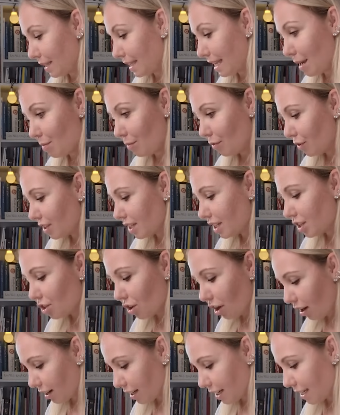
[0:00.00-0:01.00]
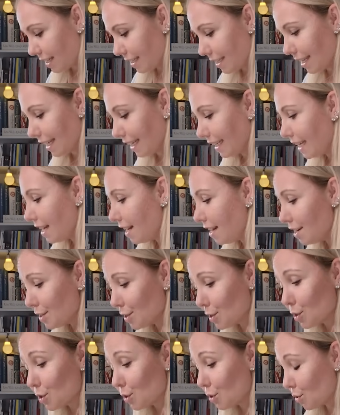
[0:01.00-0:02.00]
Same for the duckies. Like, they're
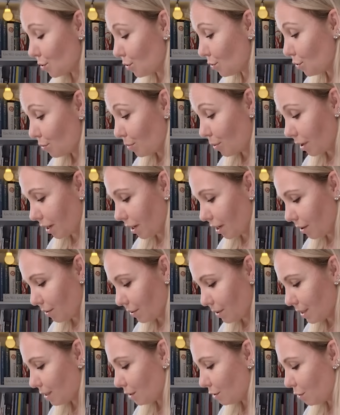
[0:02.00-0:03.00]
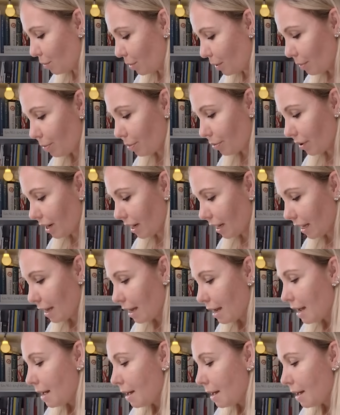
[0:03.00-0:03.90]
super cute, super pretty.